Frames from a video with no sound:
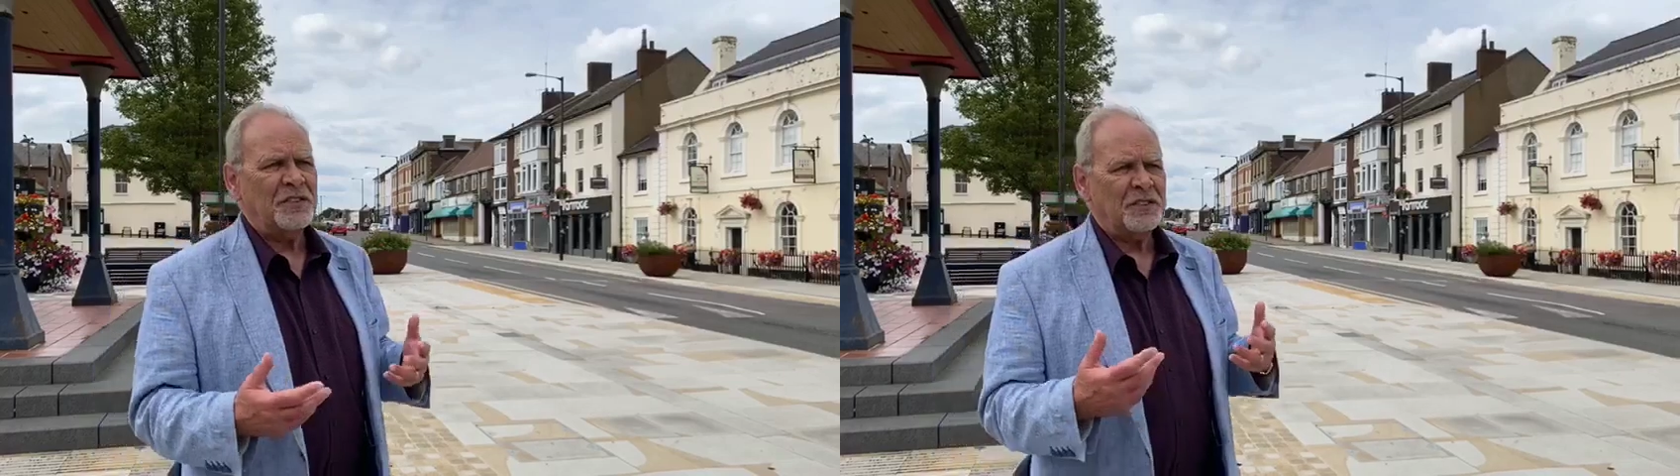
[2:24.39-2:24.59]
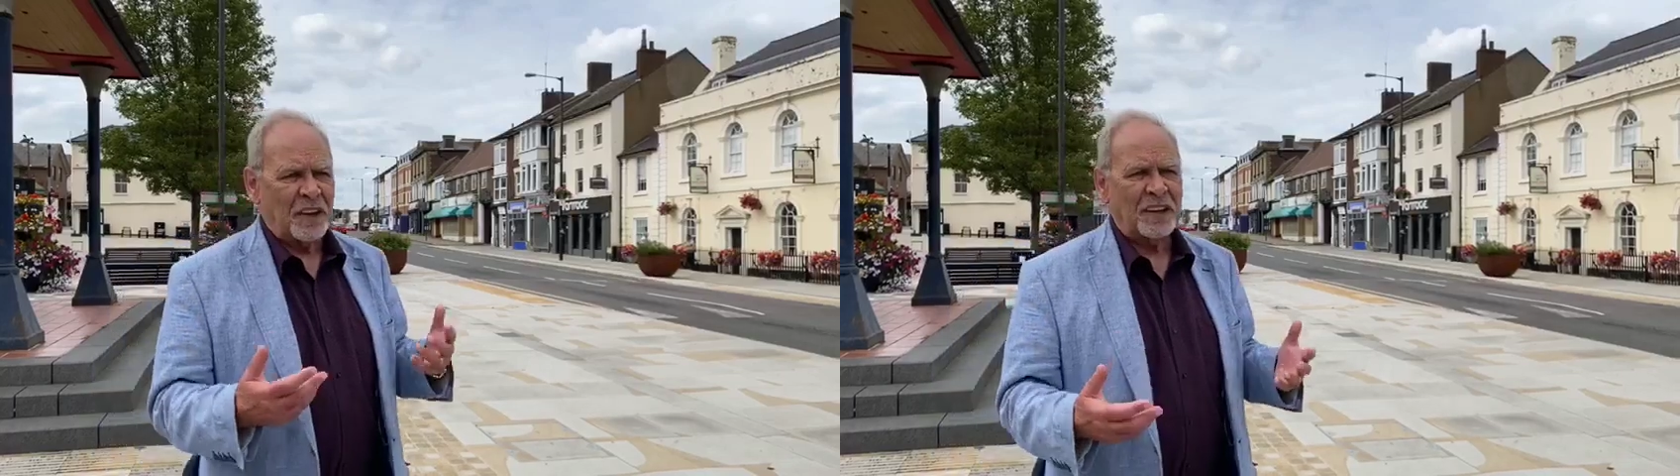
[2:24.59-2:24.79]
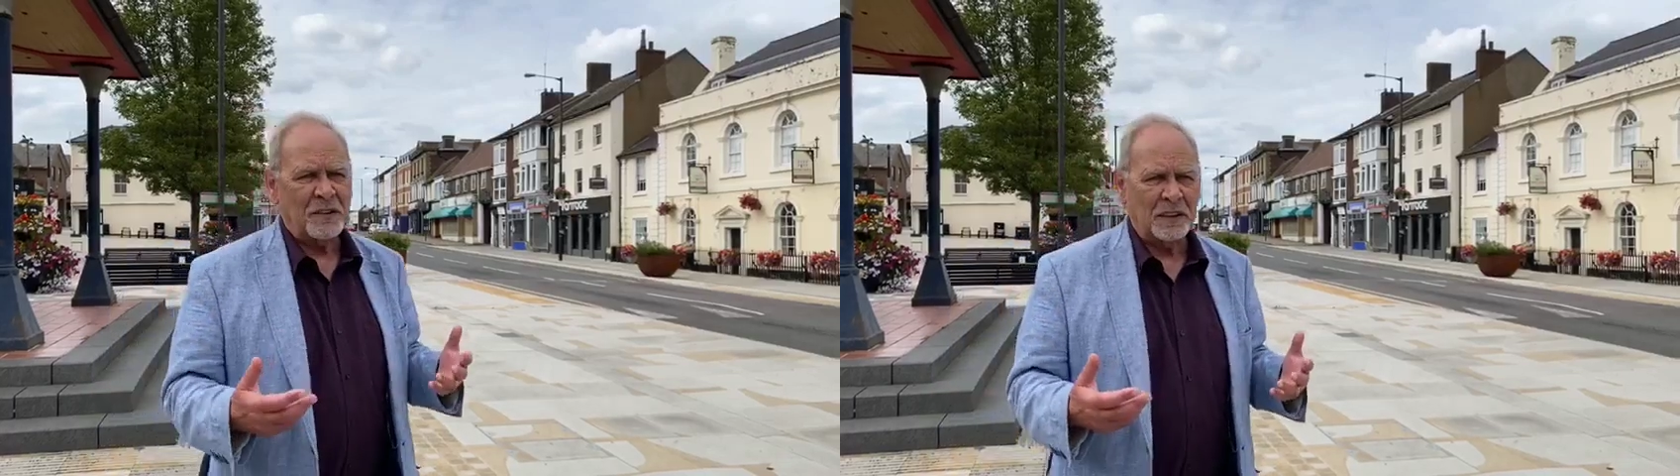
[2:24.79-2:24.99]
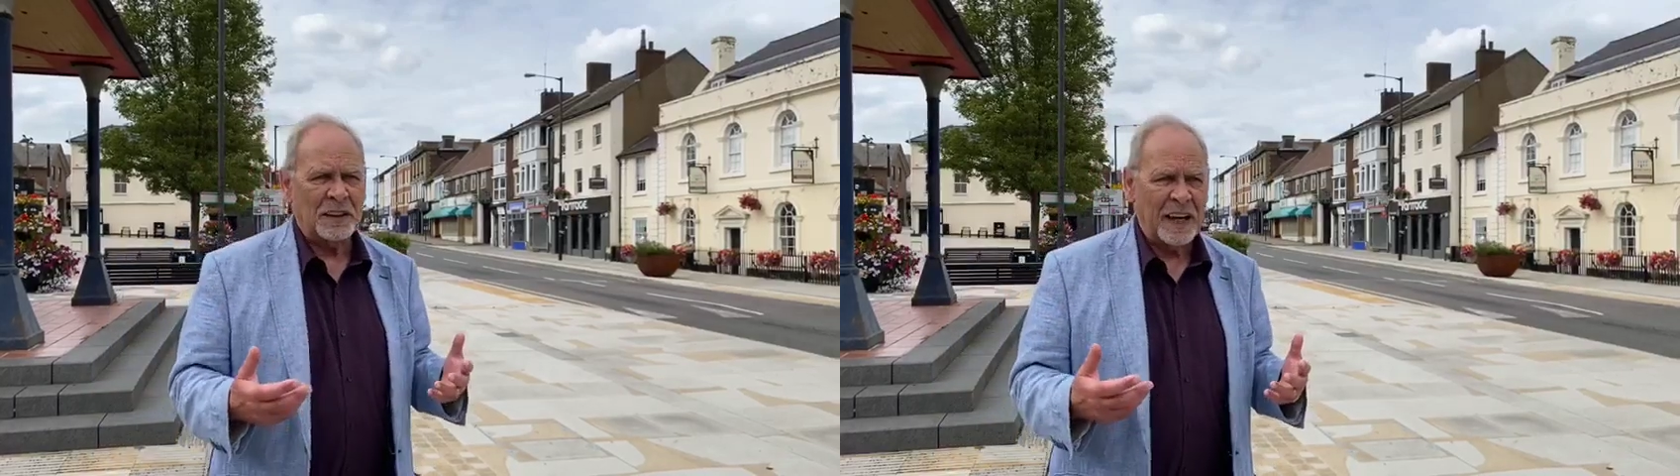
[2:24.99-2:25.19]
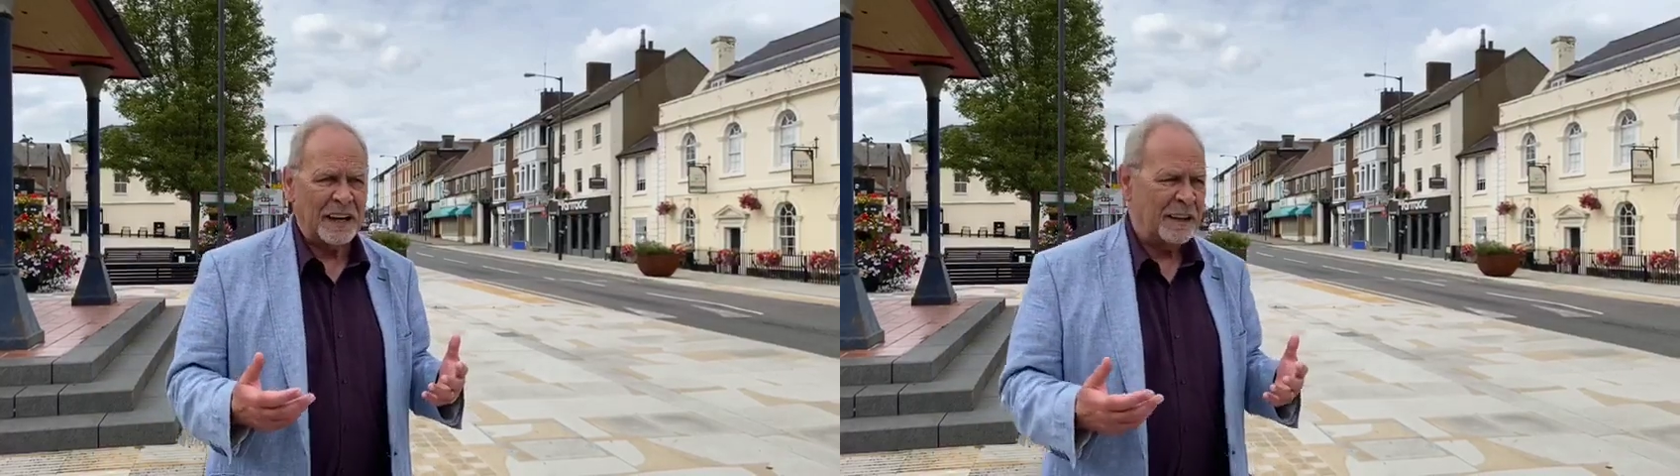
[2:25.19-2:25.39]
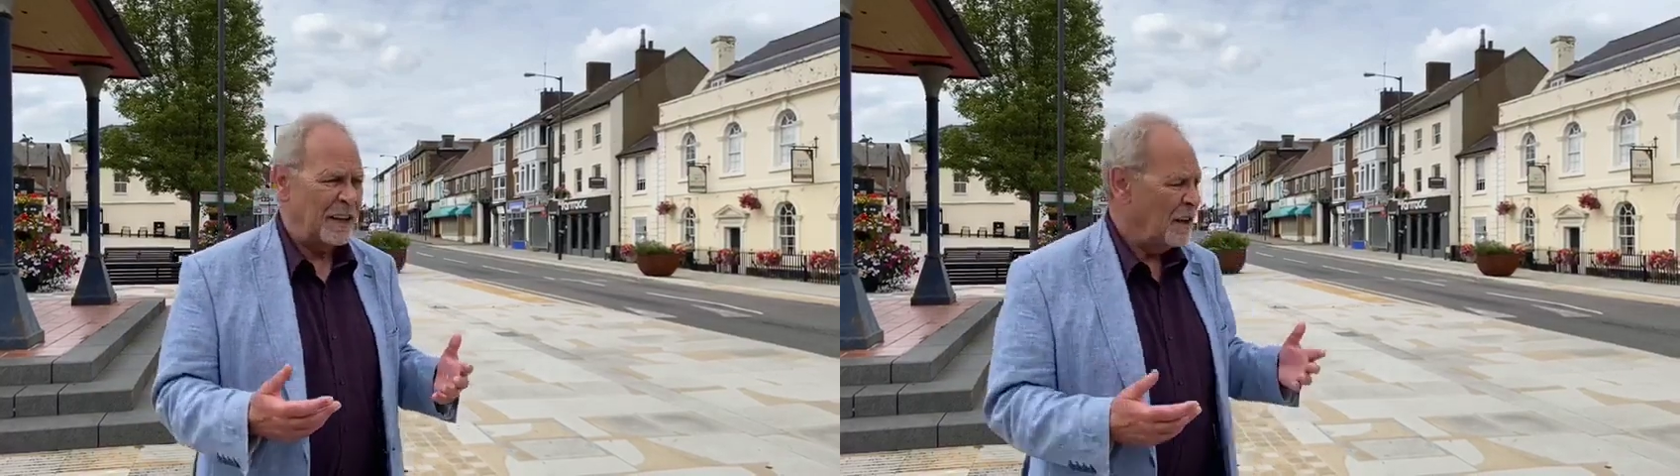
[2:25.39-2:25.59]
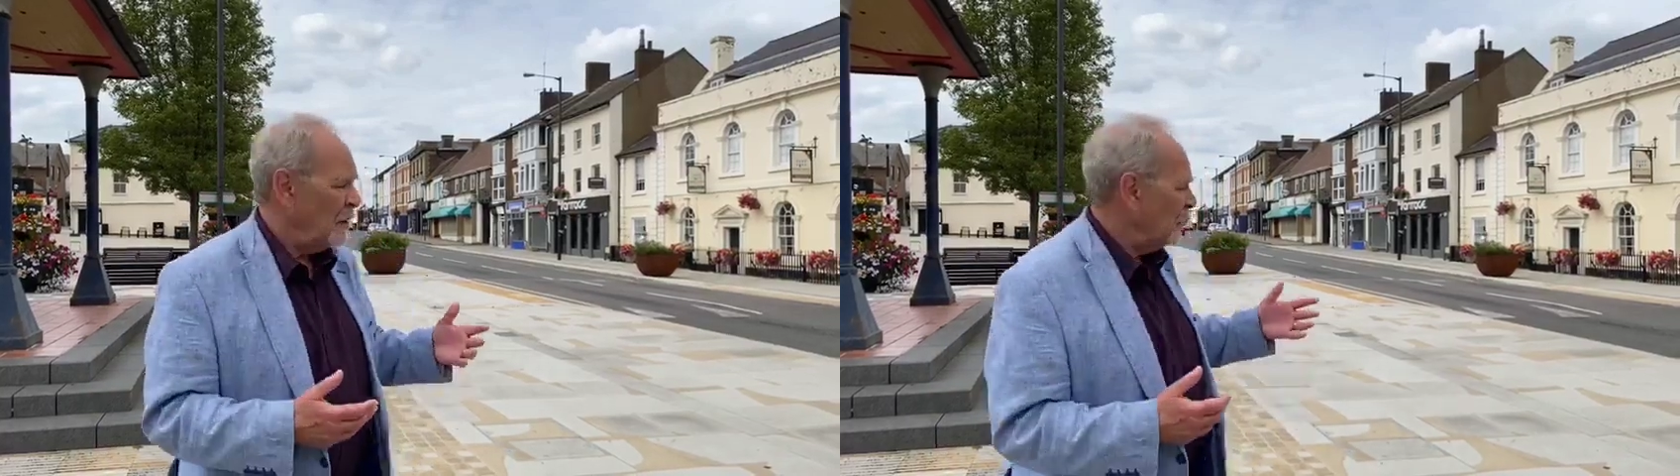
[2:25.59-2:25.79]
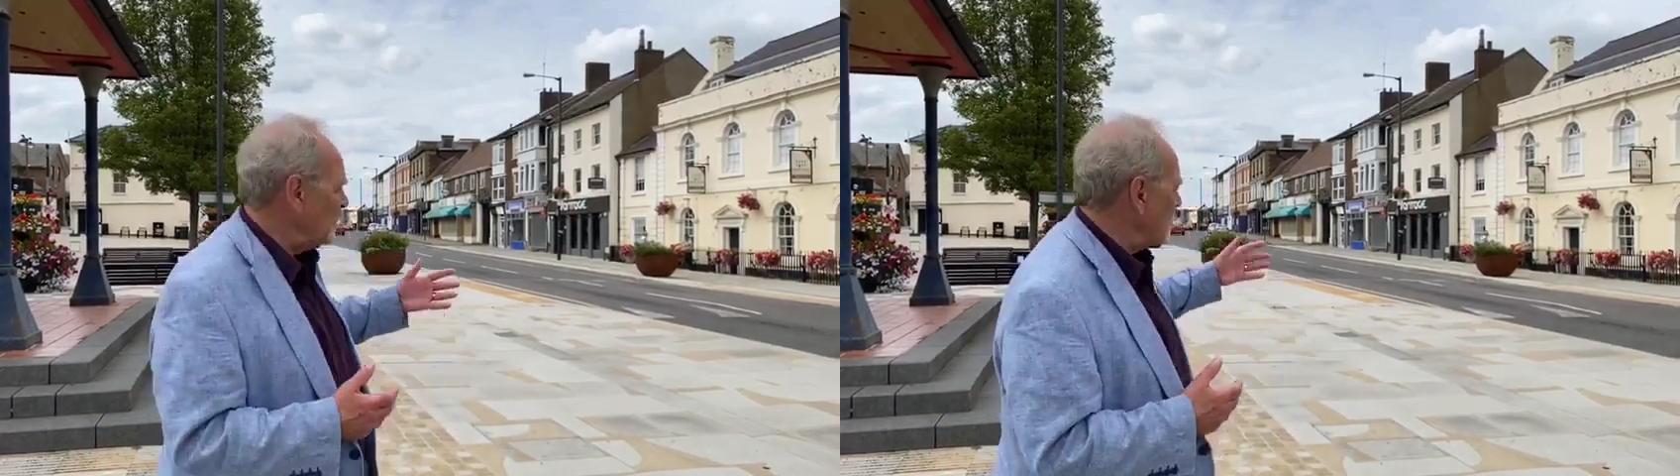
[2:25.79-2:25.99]
cycle lane
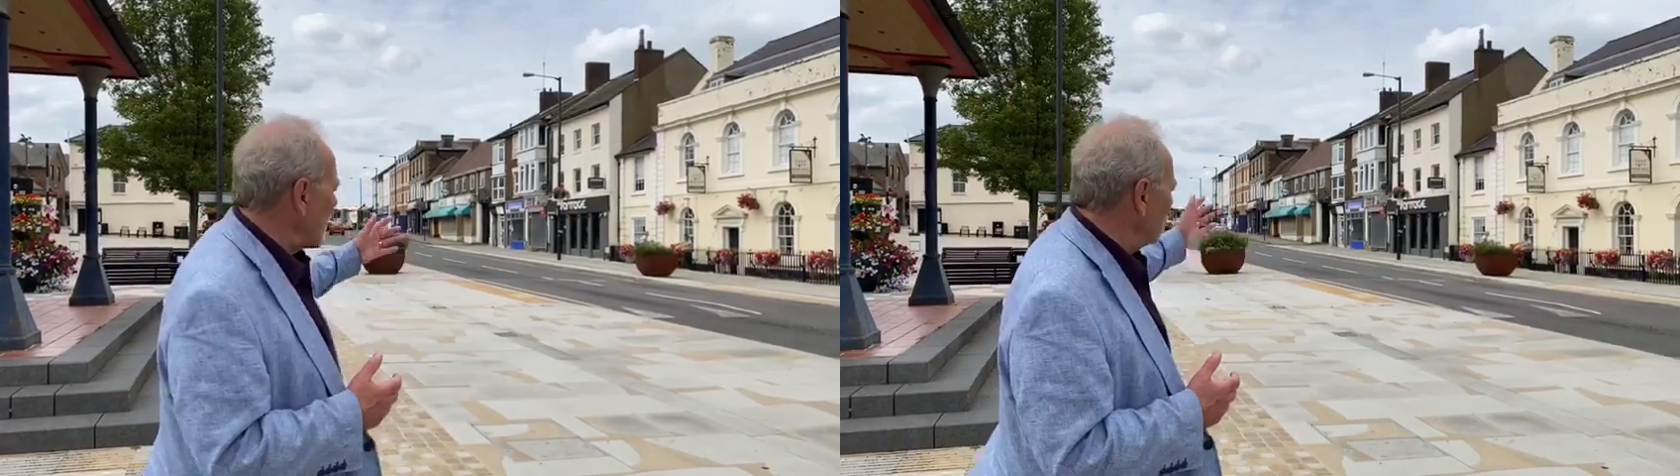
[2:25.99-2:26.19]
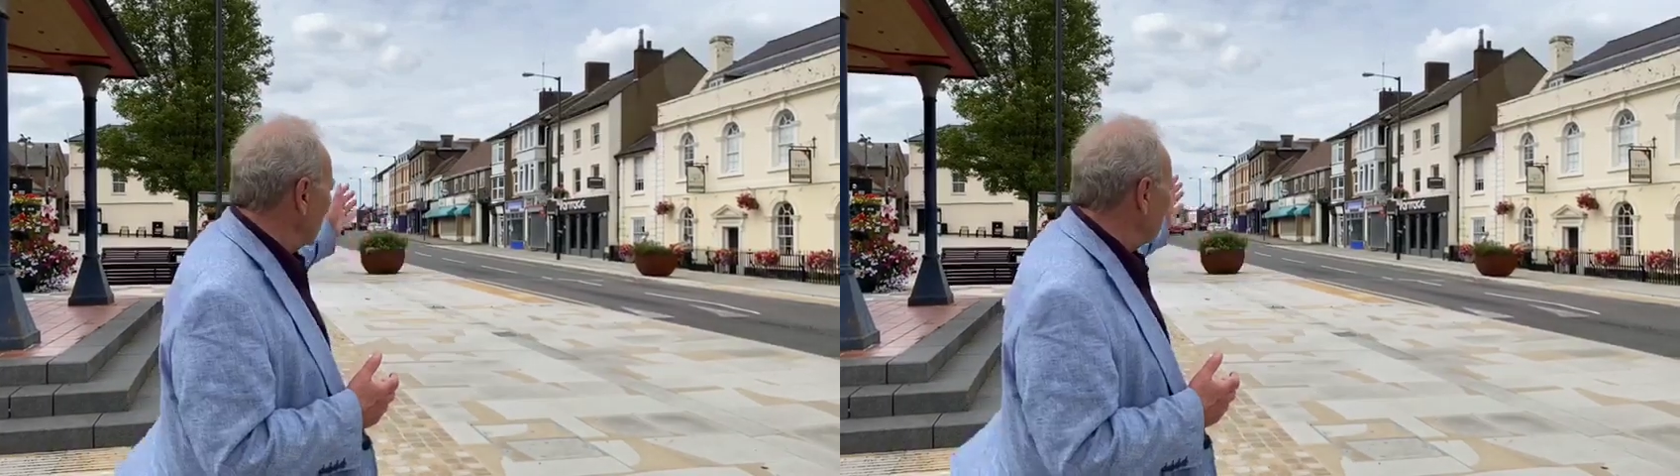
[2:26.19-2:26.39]
which will run